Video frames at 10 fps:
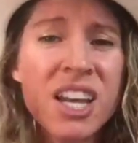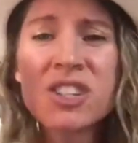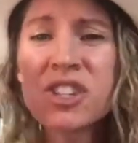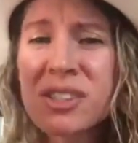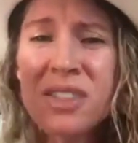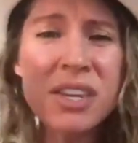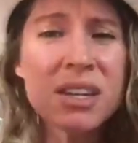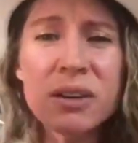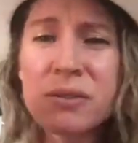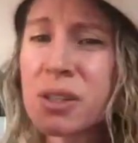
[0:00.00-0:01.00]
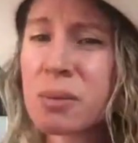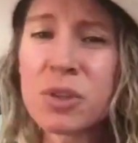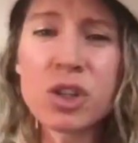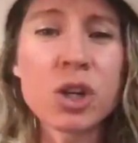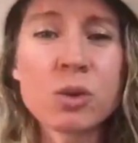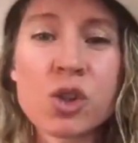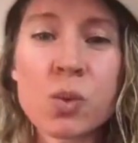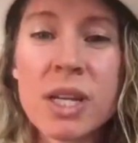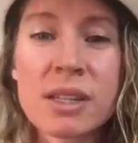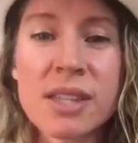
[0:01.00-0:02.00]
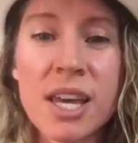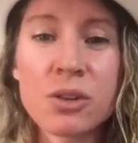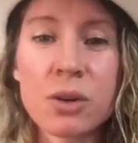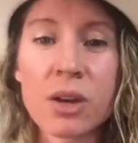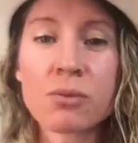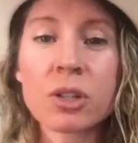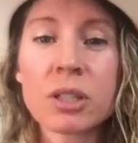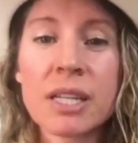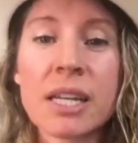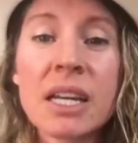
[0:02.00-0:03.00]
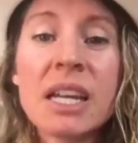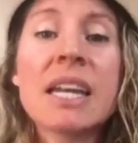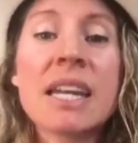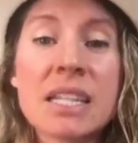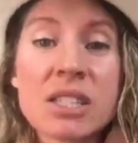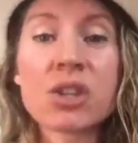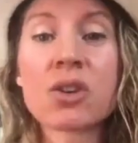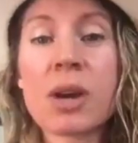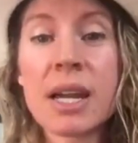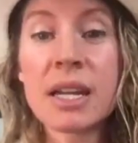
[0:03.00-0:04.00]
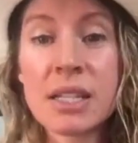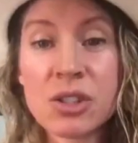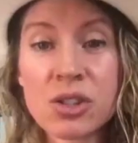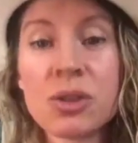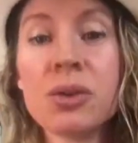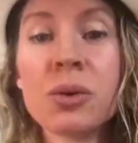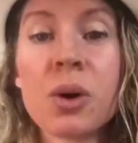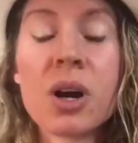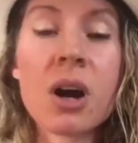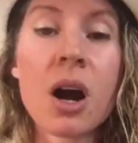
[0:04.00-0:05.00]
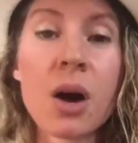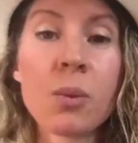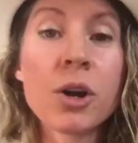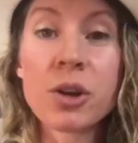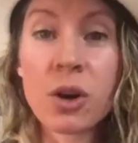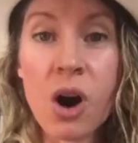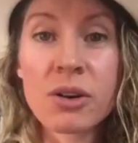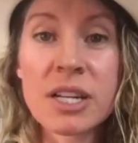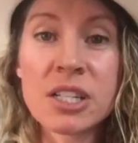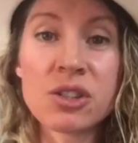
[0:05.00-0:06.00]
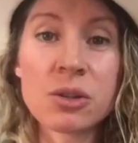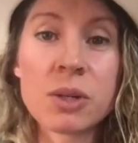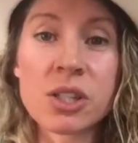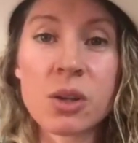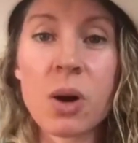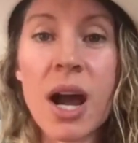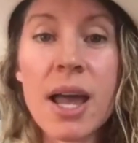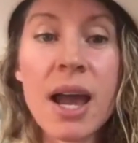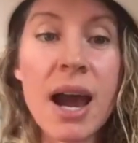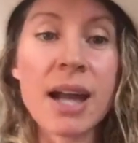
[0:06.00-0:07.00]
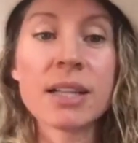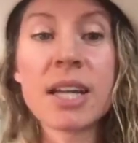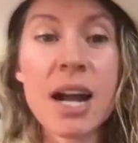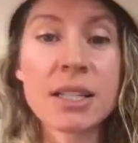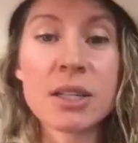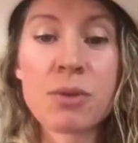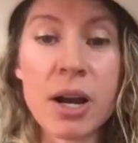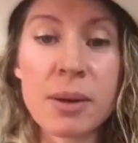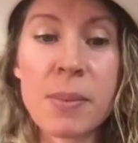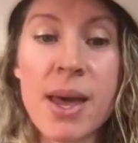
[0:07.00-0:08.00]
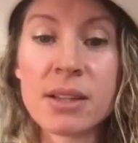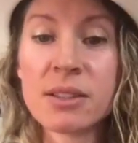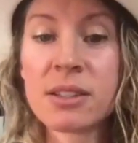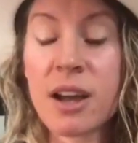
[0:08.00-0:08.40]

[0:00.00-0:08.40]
Just think of some, tweaks that you can really integrate into what you're already doing. So I highly, highly recommend